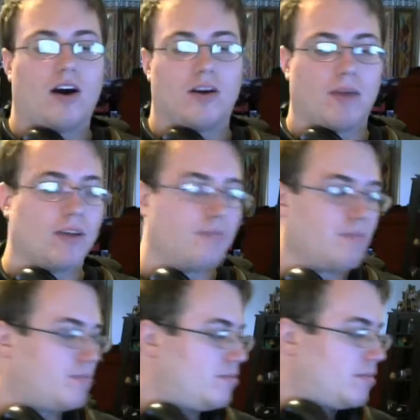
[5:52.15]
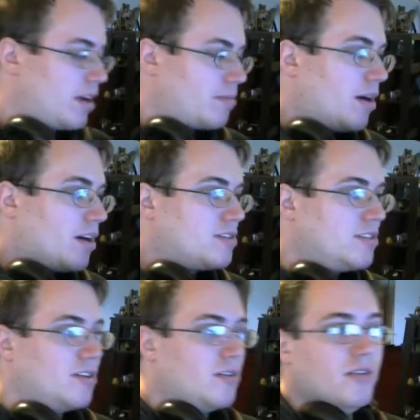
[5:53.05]
on my deck box
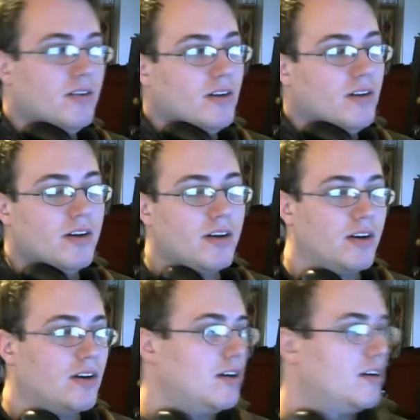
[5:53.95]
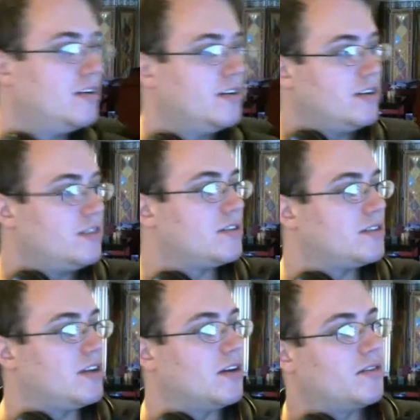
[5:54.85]
too. It's just,
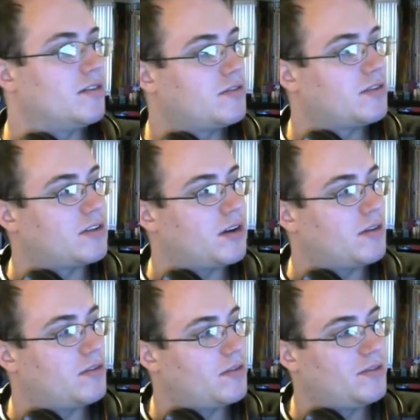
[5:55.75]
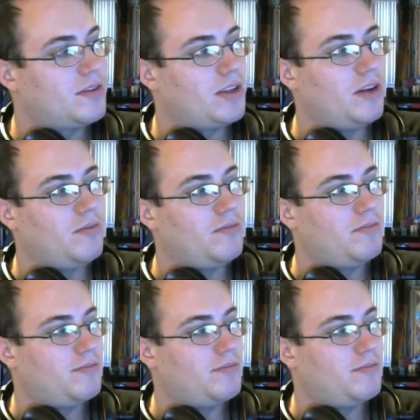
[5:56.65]
just right there. Beep.